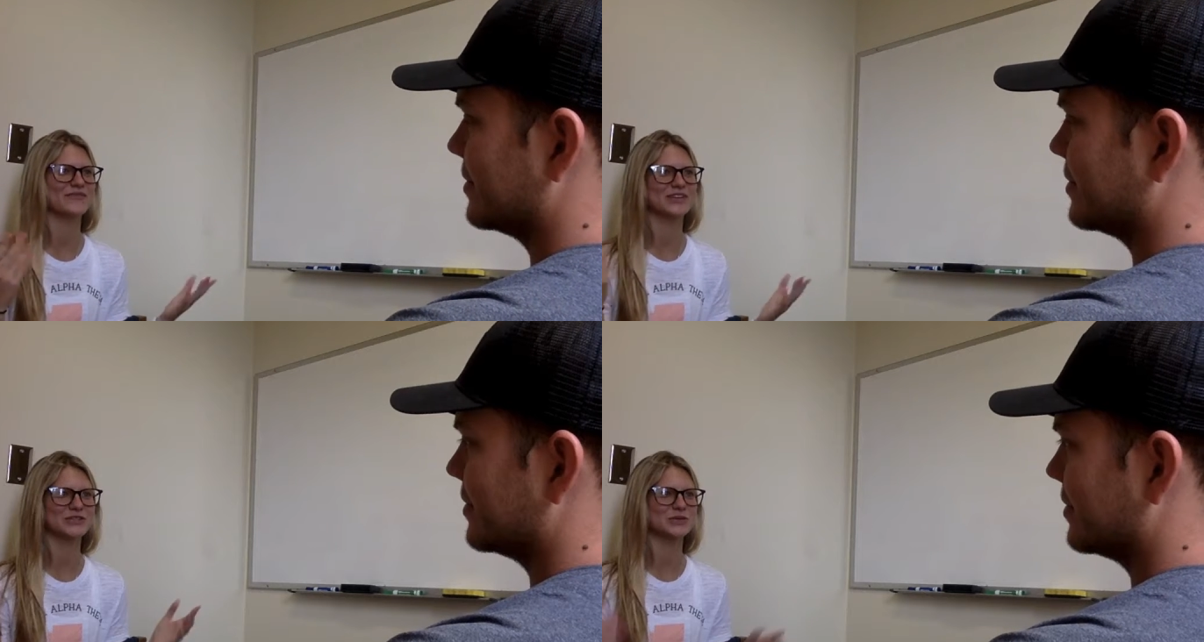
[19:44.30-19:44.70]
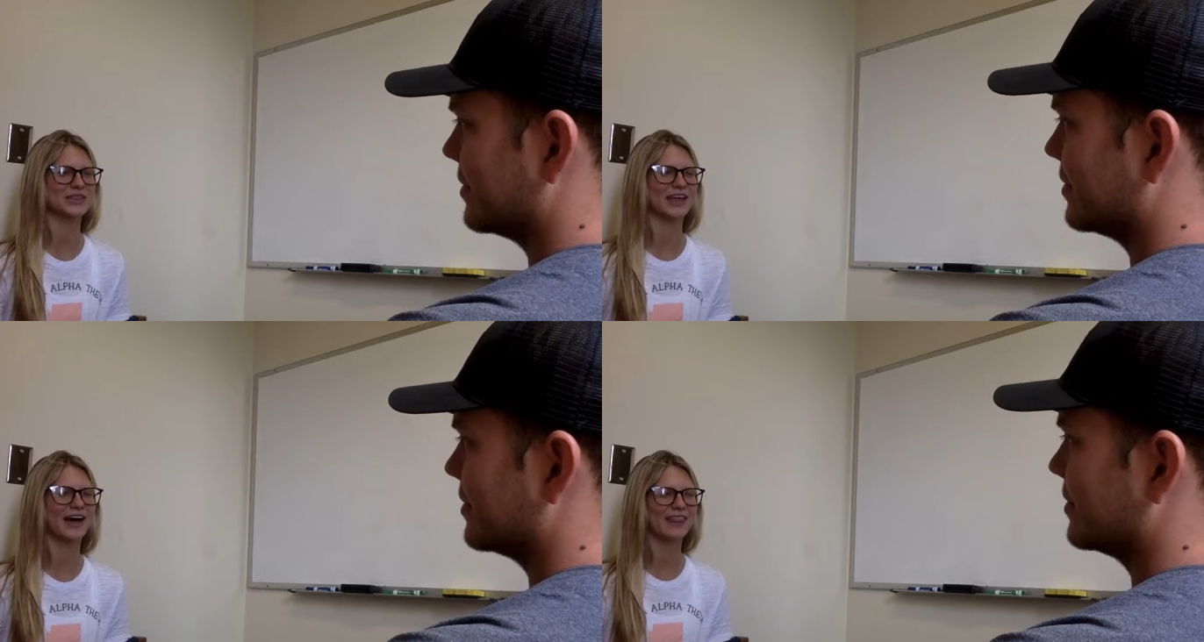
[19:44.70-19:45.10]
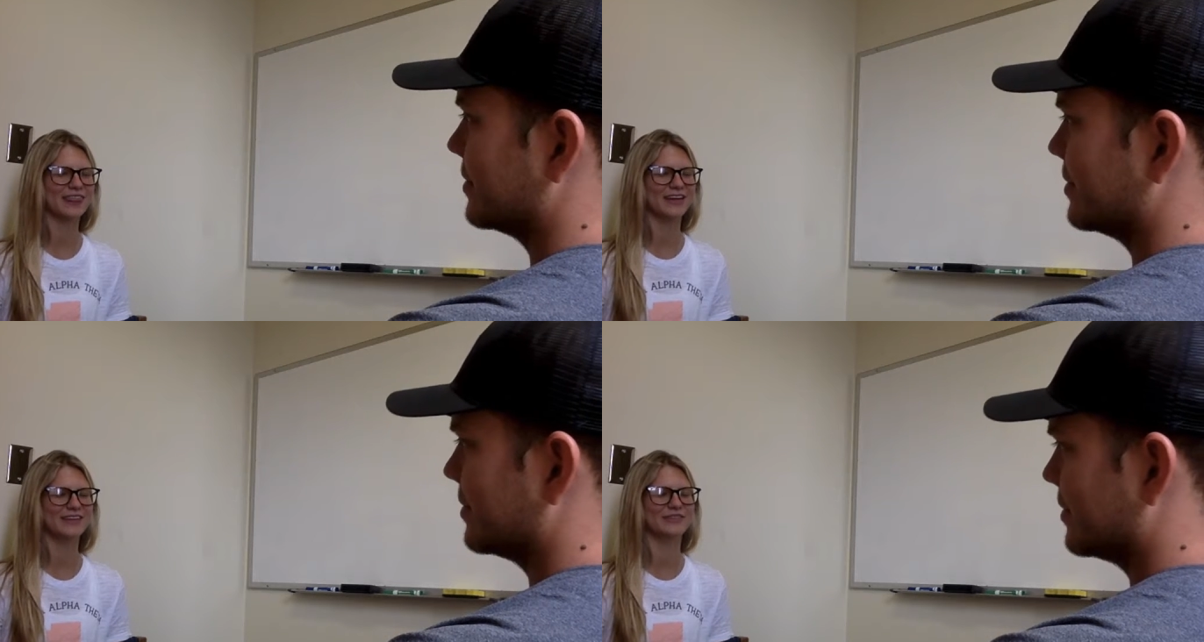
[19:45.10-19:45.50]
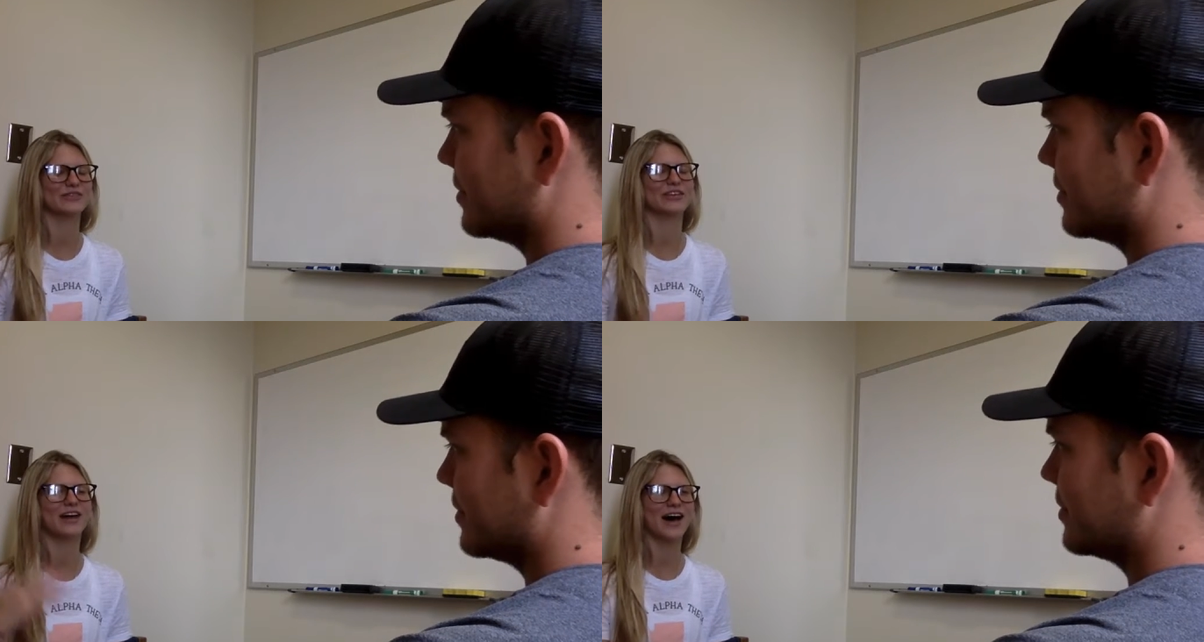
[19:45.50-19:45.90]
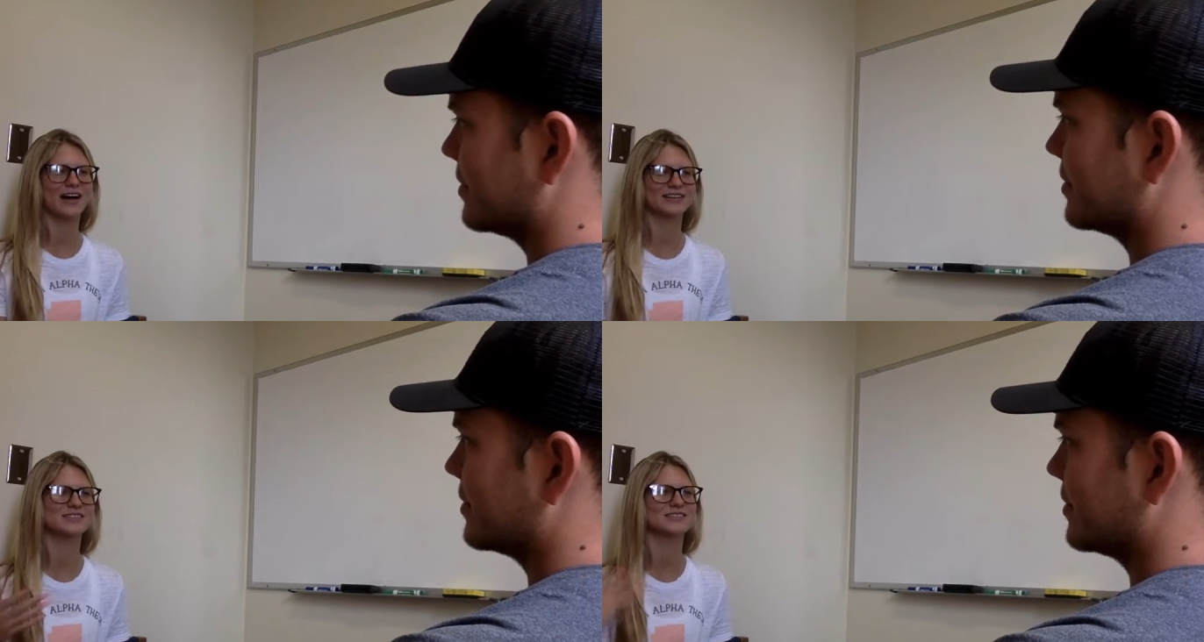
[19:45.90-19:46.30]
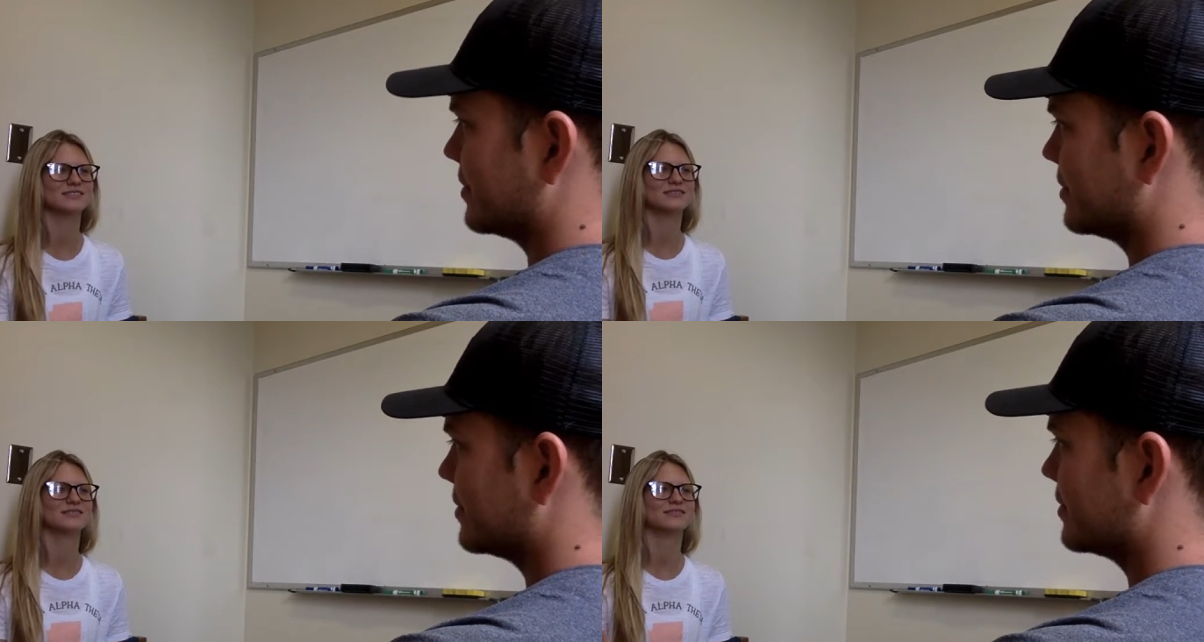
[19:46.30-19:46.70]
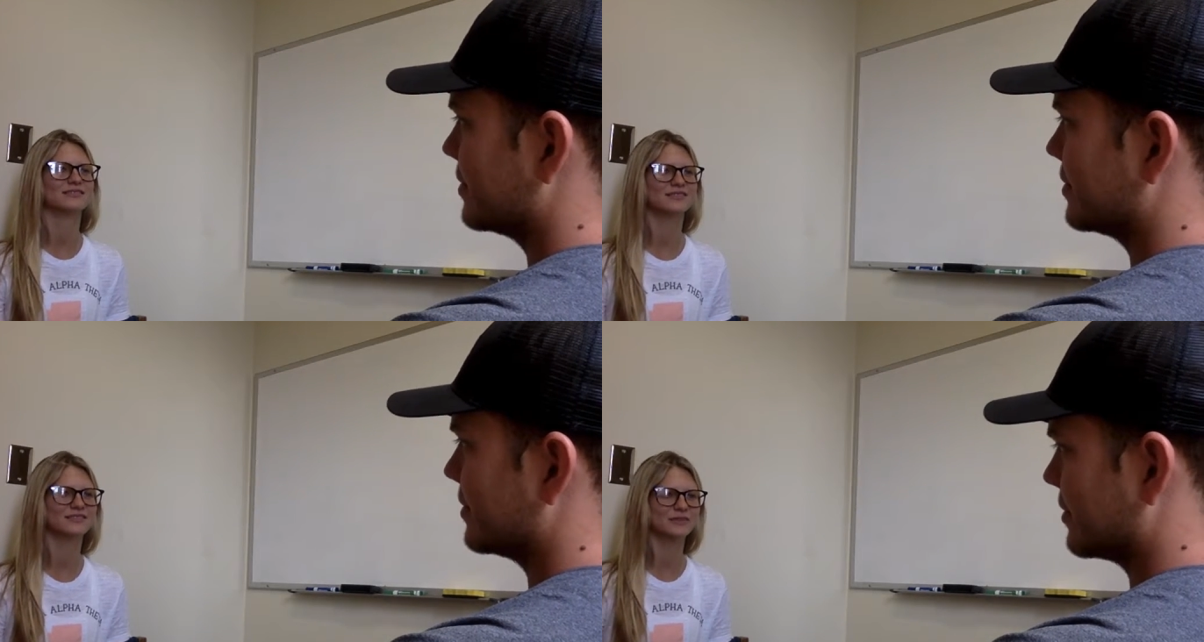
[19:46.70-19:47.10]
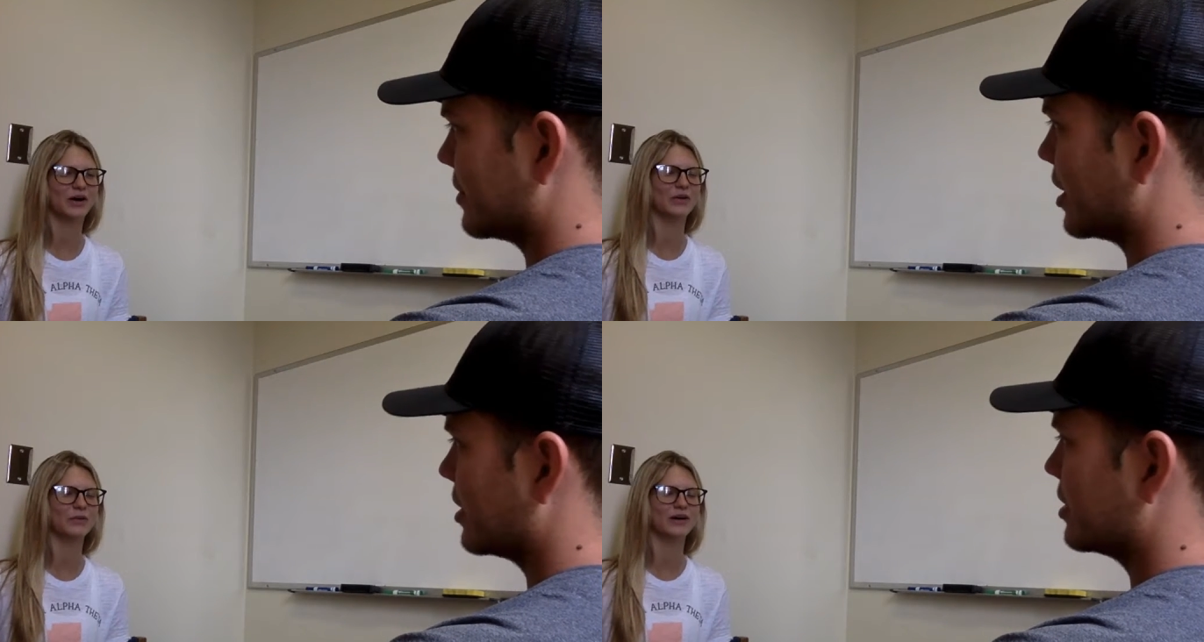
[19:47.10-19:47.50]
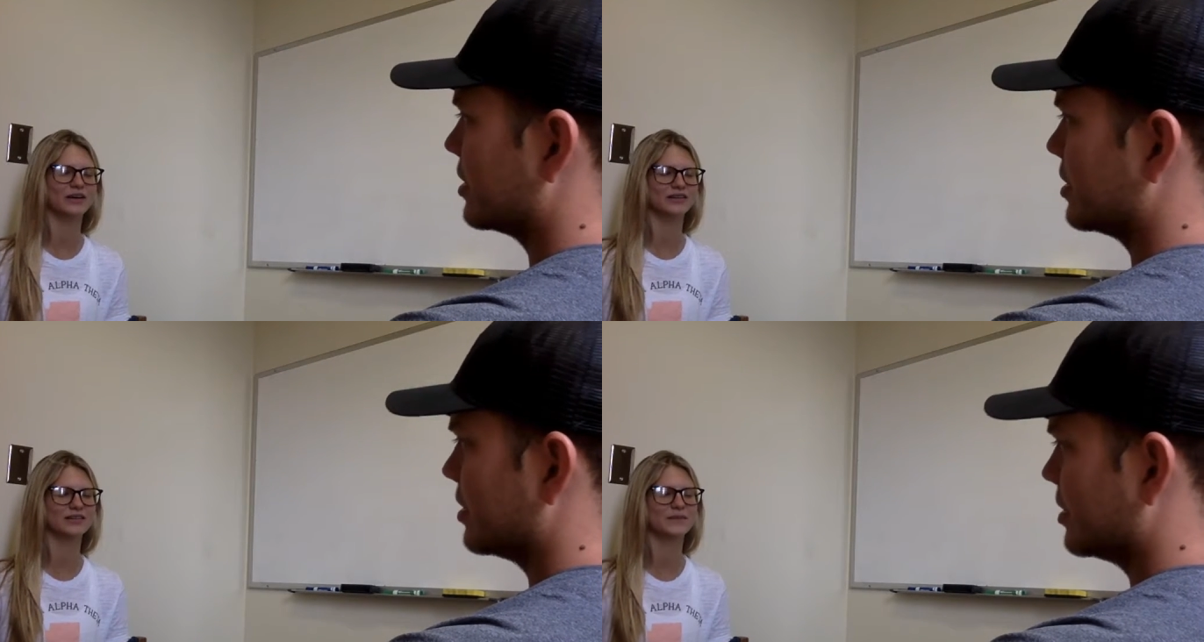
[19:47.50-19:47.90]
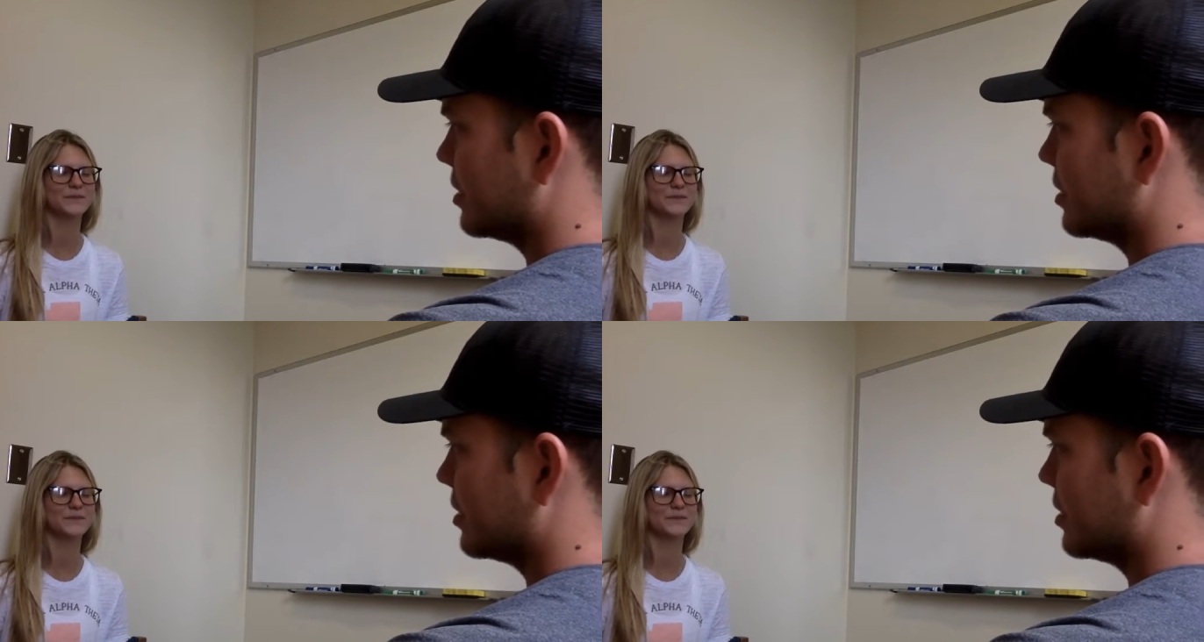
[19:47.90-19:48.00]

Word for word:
Speaker 1: finished with that, then relax and unwind.